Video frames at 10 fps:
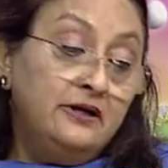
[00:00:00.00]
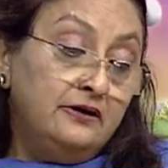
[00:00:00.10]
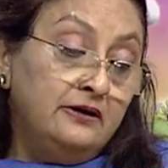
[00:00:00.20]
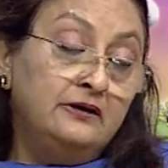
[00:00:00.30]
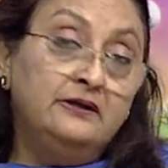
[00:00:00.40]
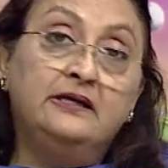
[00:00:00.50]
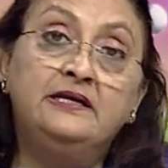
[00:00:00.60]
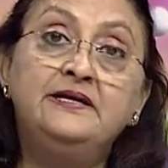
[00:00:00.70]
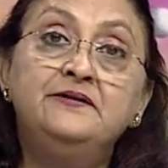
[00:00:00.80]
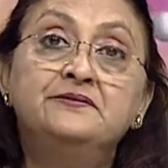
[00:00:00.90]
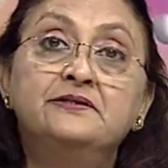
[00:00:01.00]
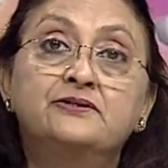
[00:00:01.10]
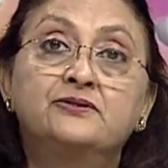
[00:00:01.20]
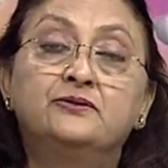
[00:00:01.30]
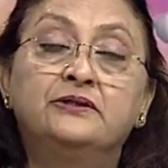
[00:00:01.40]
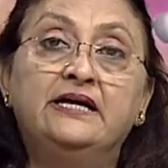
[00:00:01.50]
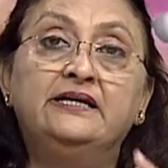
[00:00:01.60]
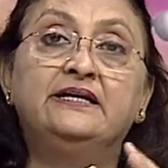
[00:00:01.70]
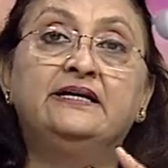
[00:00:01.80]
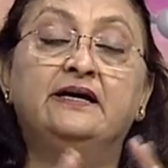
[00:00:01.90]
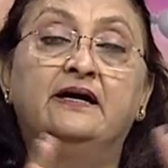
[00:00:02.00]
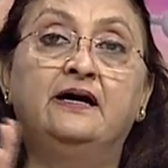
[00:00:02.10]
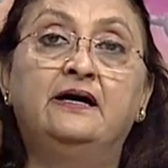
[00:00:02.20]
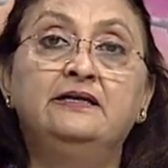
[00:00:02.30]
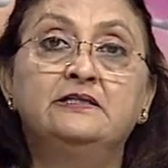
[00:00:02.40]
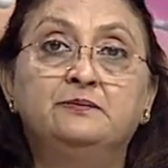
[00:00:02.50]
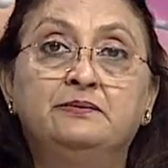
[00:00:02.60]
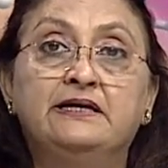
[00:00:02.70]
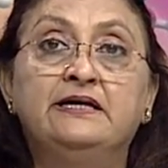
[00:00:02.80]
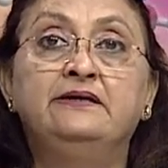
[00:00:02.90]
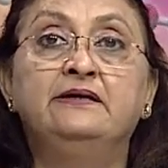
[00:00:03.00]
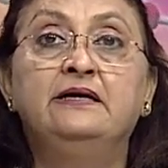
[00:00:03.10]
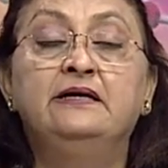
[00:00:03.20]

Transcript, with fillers: uh, the leaves so that they are spread